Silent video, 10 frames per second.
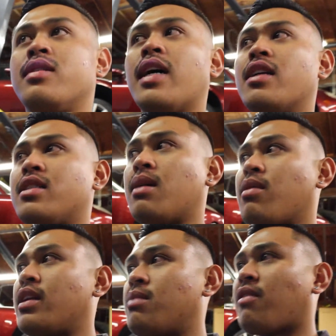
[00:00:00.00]
Yeah,
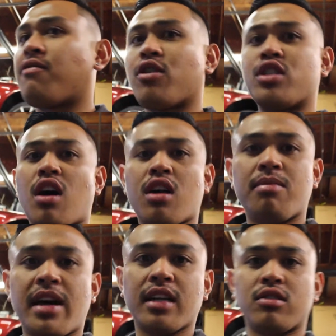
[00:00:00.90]
December I did my first
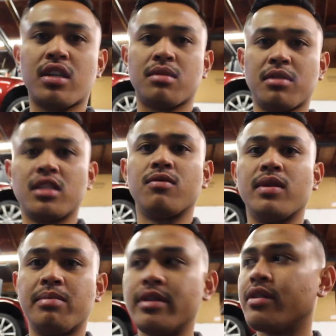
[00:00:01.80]
automatic transmission
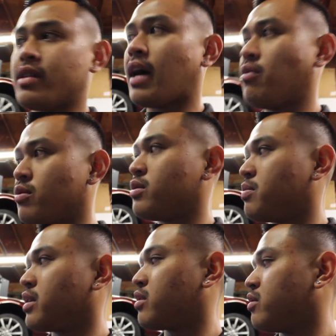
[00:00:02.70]
rebuild. That one was
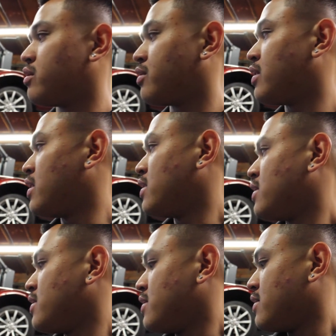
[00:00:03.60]
pretty cool.
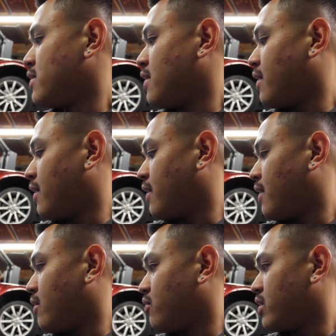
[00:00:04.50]

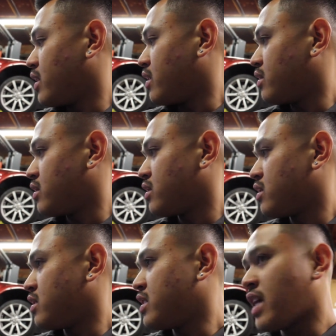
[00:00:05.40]
What
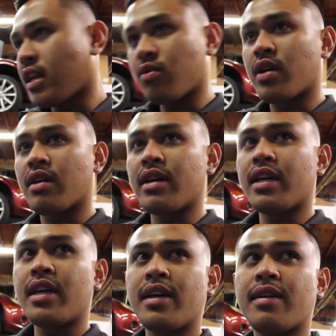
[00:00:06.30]
else? January
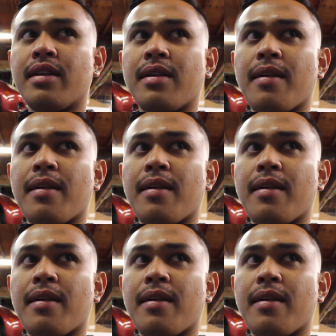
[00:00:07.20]
hit.